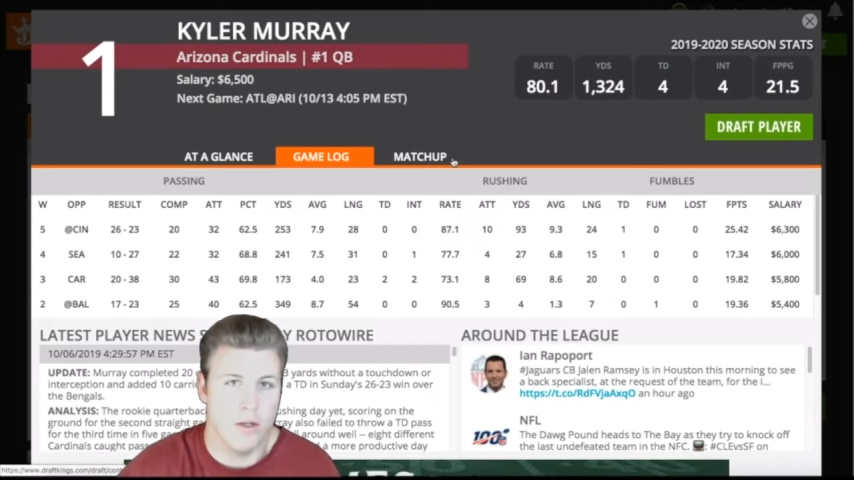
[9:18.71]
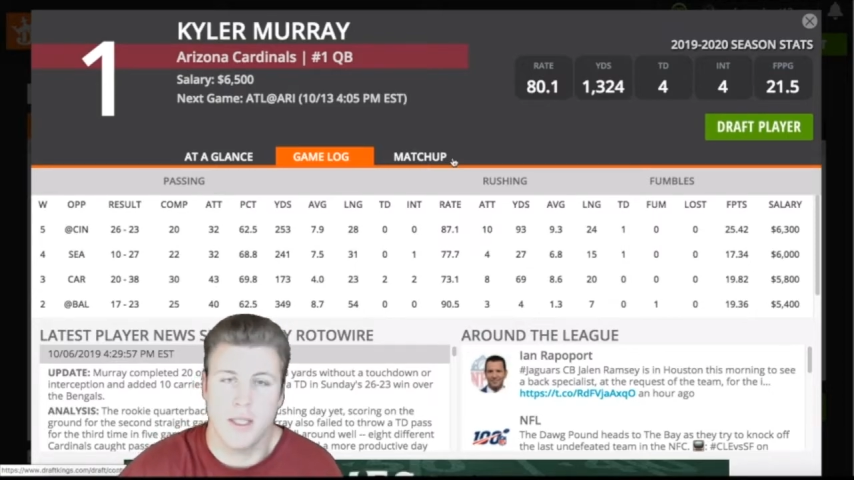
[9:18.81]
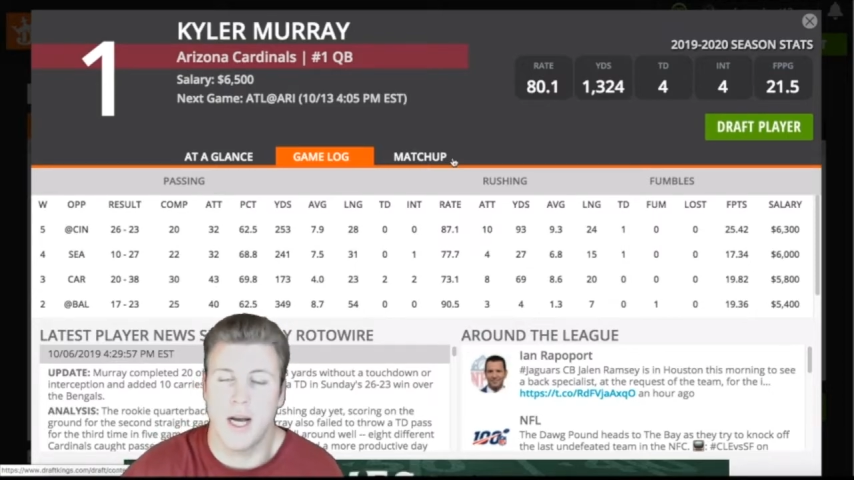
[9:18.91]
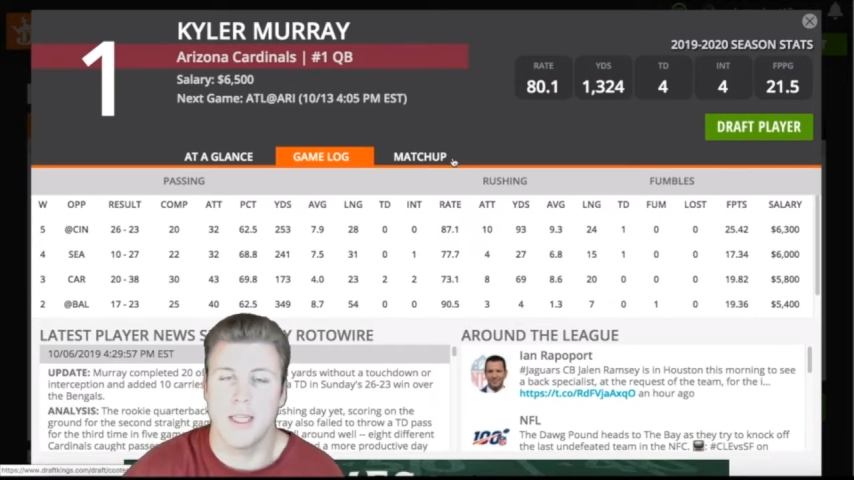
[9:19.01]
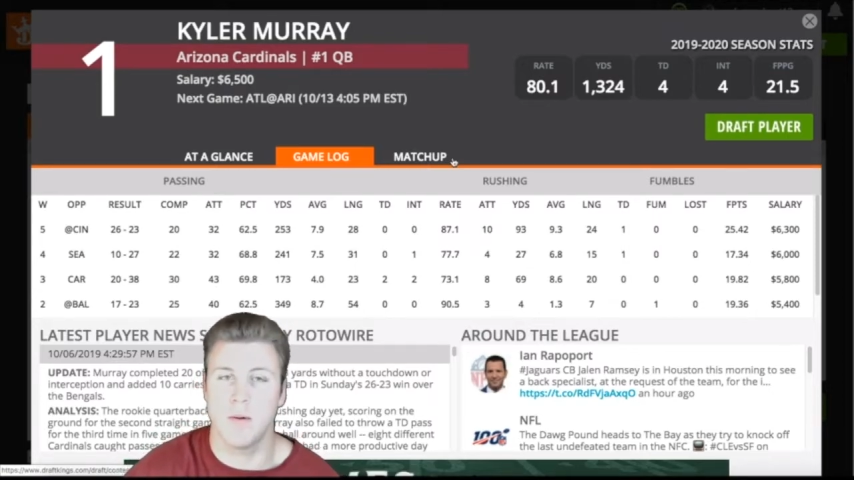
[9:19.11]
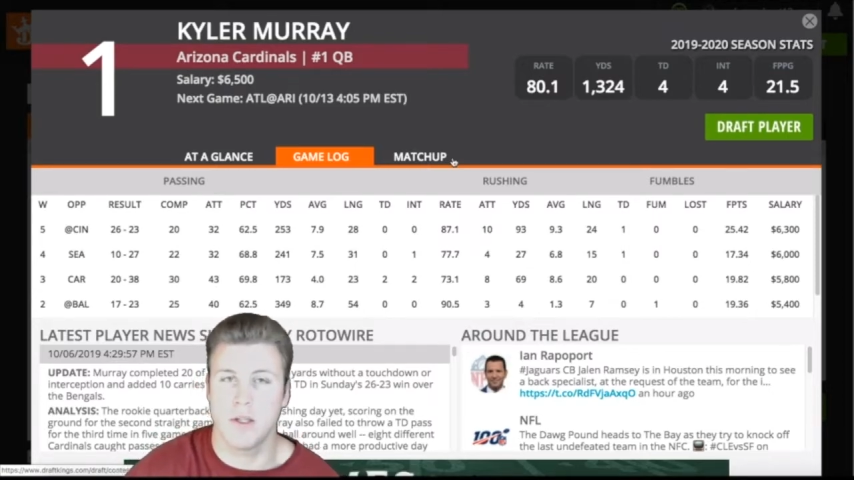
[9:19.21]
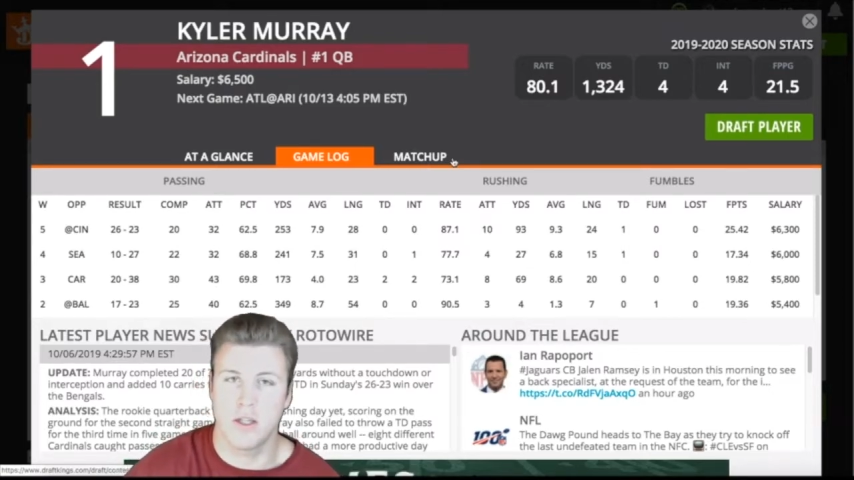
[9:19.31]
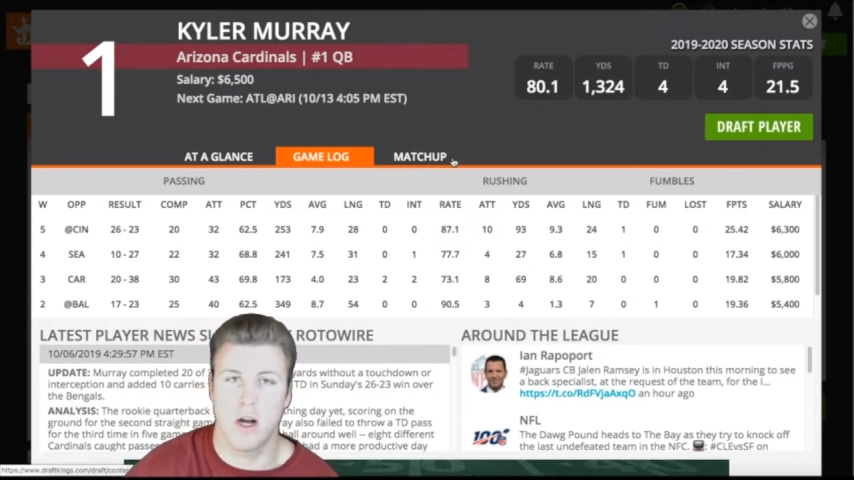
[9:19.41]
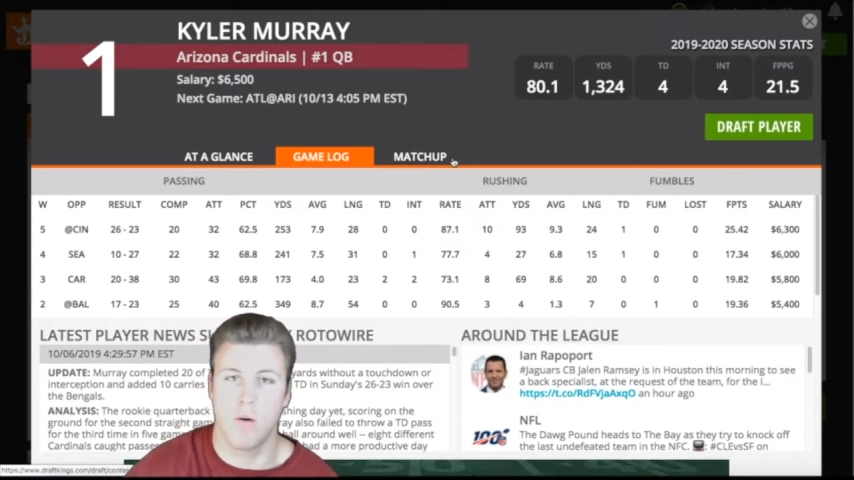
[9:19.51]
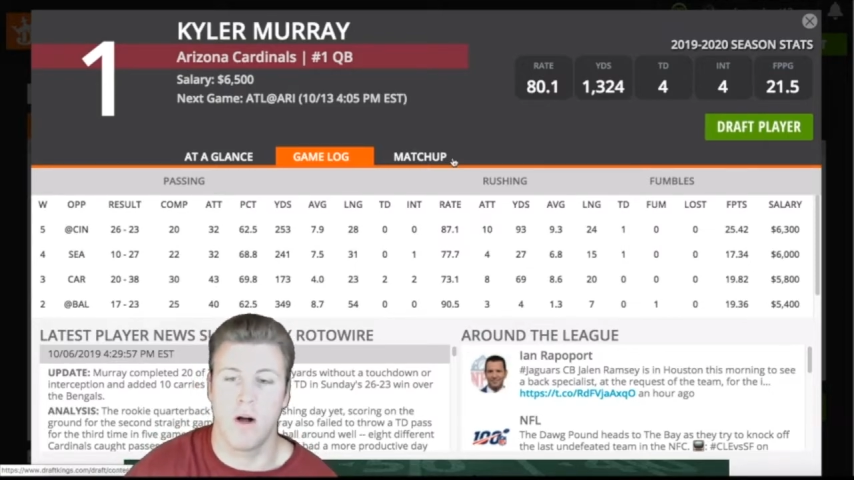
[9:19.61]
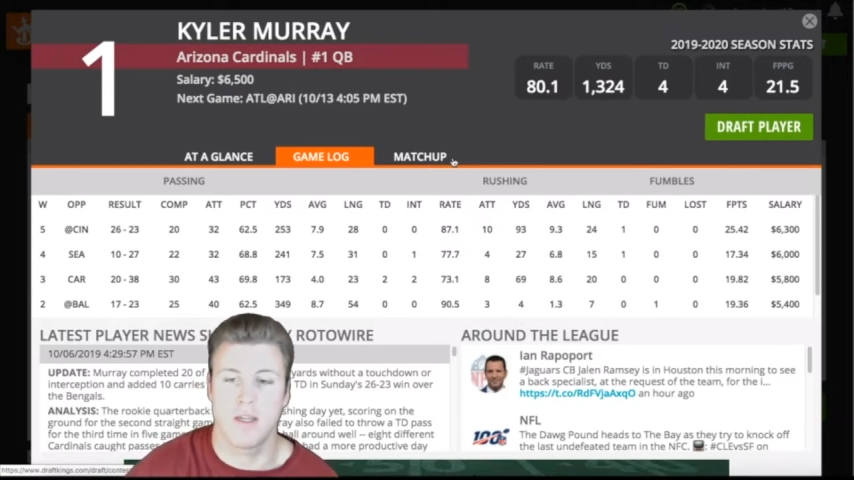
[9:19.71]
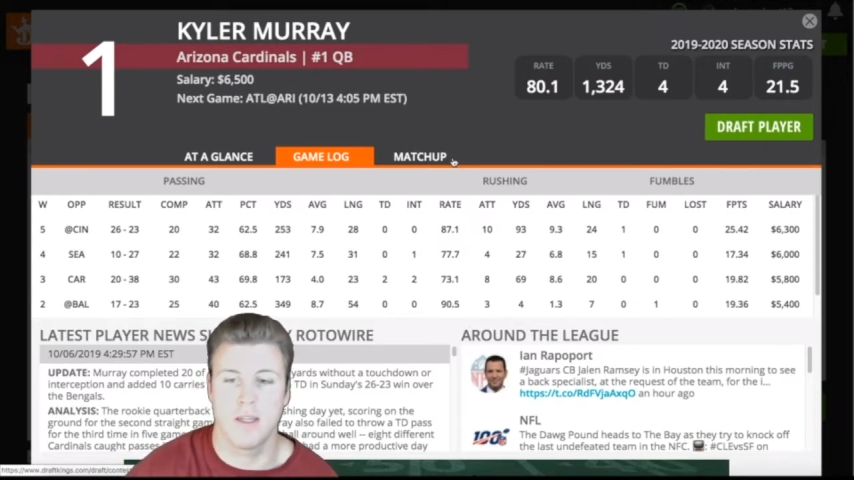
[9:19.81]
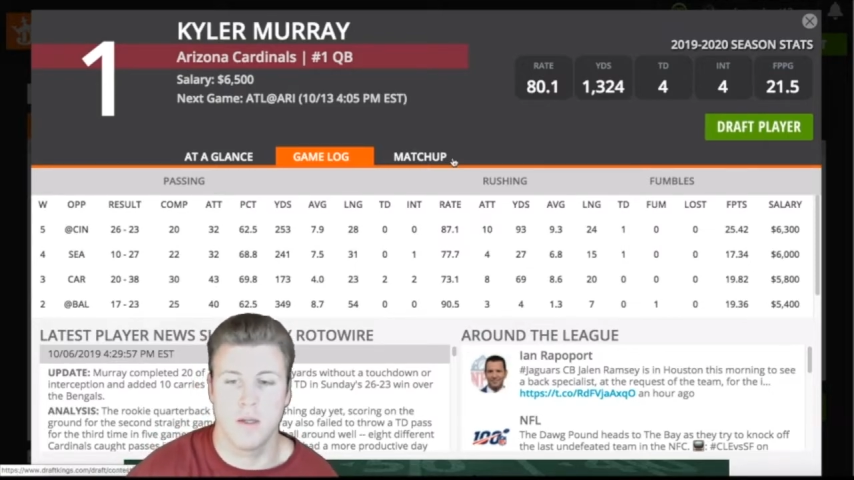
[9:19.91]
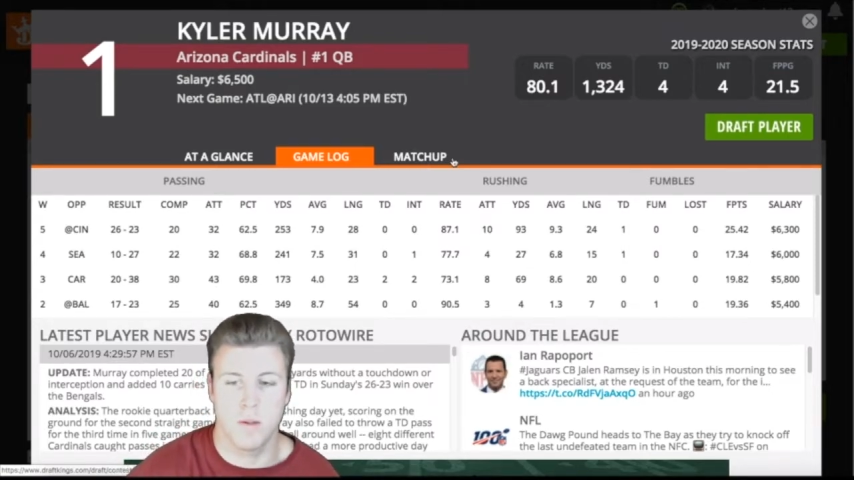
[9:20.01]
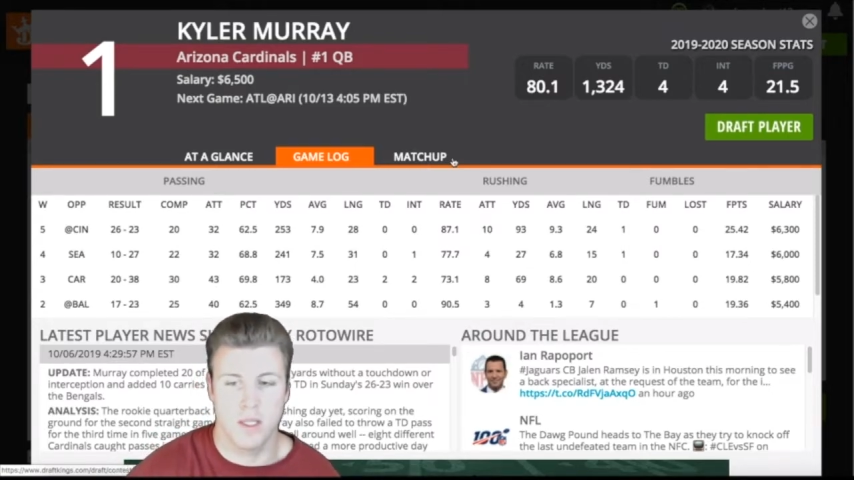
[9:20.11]
exactly what Deshaun Watson
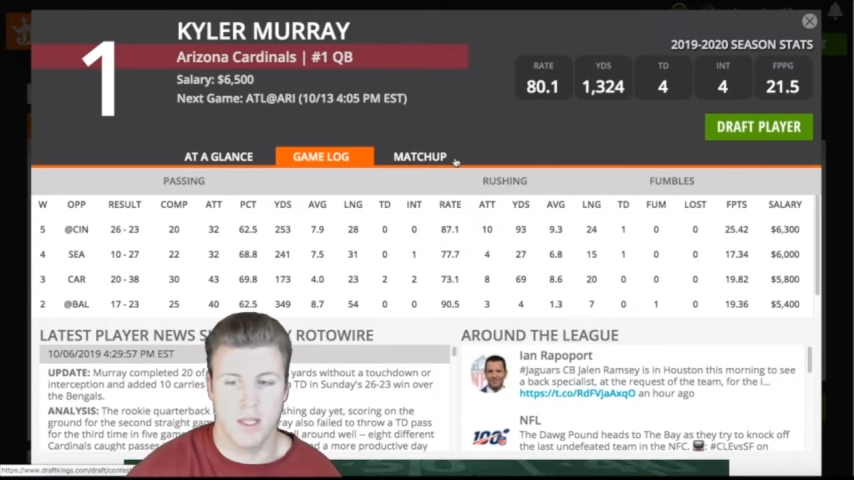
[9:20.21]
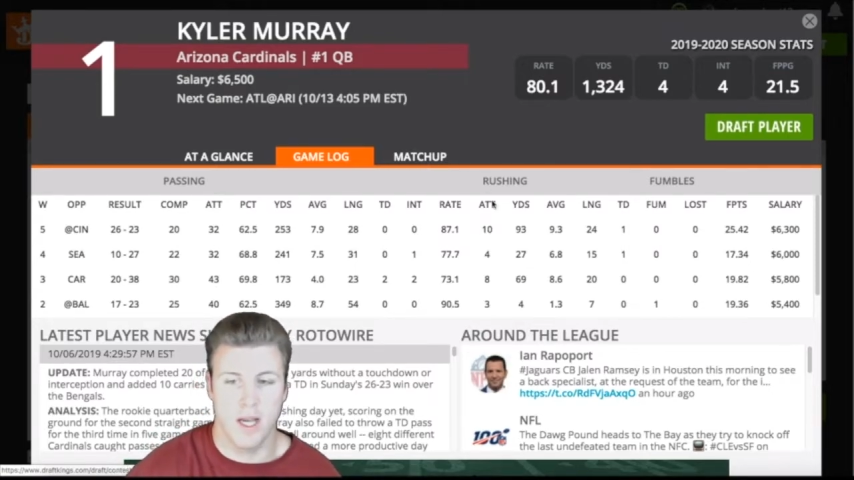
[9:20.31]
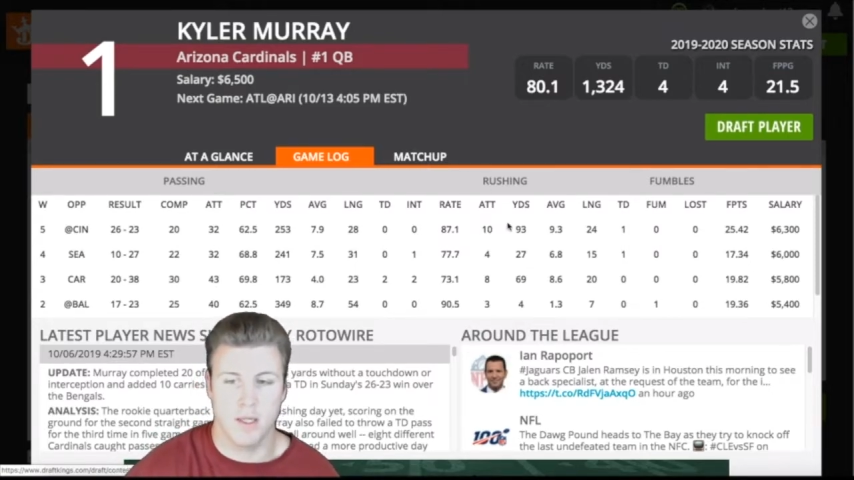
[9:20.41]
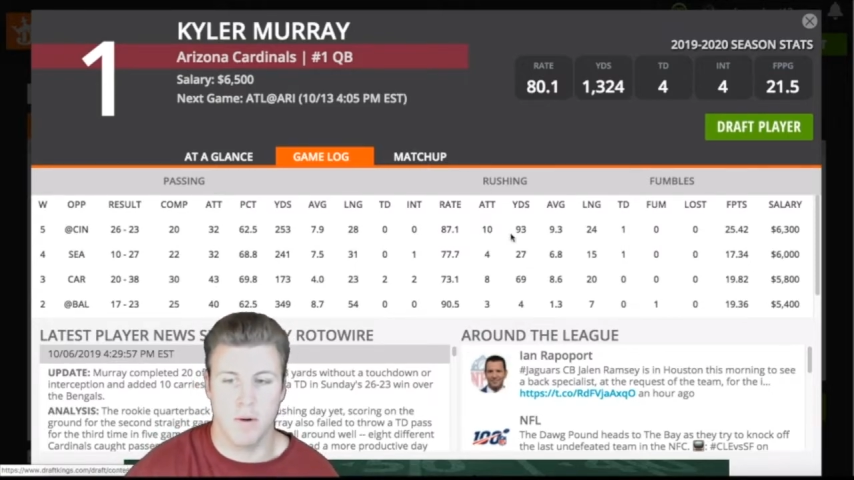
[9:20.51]
does with his legs.